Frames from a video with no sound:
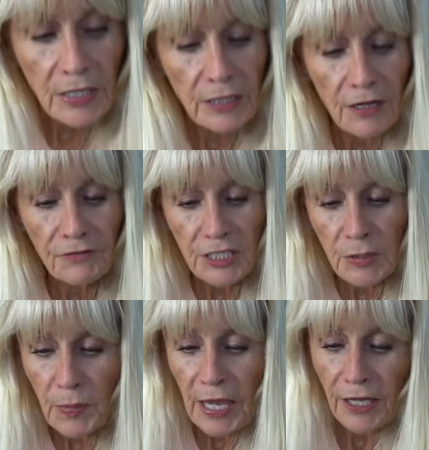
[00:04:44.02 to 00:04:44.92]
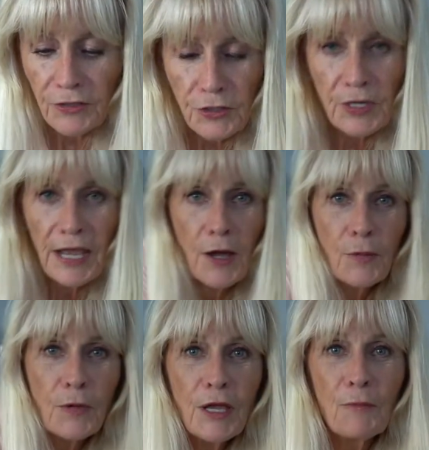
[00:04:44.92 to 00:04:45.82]
love this pan. So
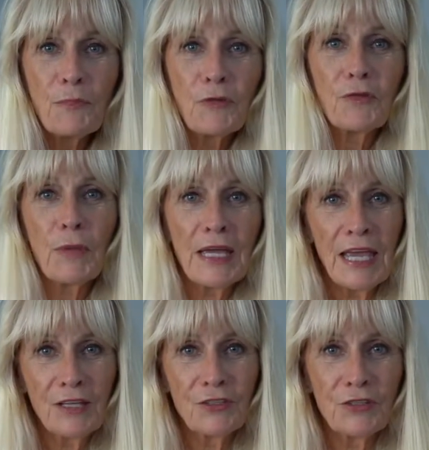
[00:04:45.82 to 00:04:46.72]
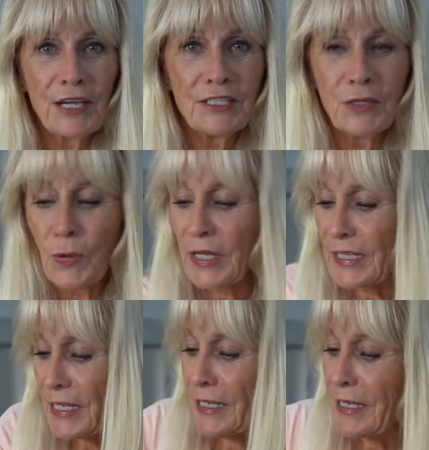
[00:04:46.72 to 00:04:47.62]
now both of my hands are nice and
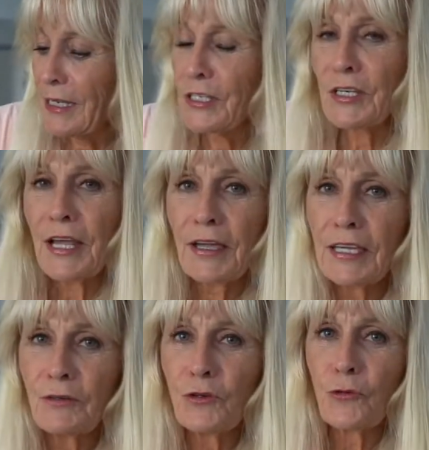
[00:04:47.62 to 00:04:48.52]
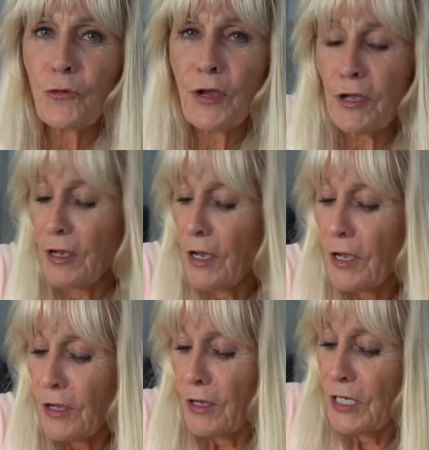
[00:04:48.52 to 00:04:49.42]
oily. So now I can
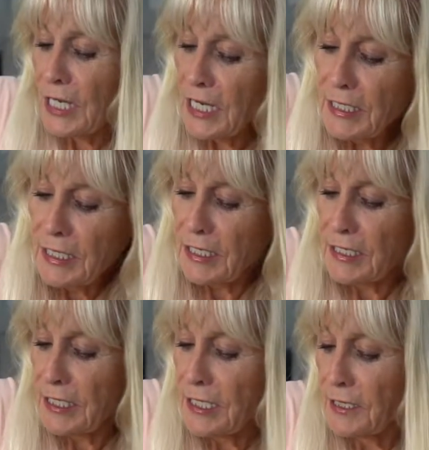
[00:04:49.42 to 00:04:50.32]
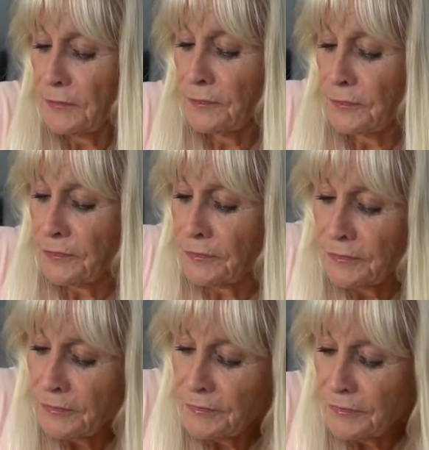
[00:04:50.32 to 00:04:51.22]
knead this
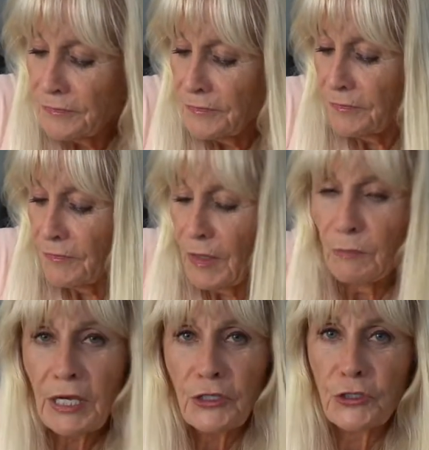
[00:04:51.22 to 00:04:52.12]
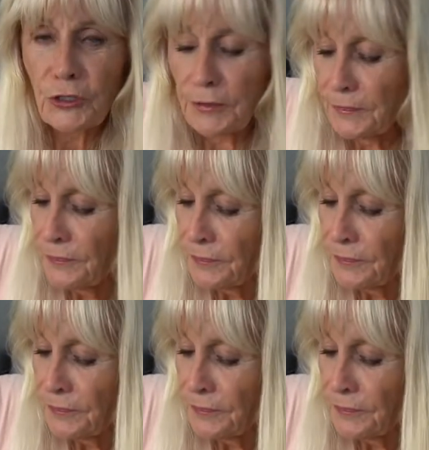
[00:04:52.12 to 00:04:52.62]
mixture.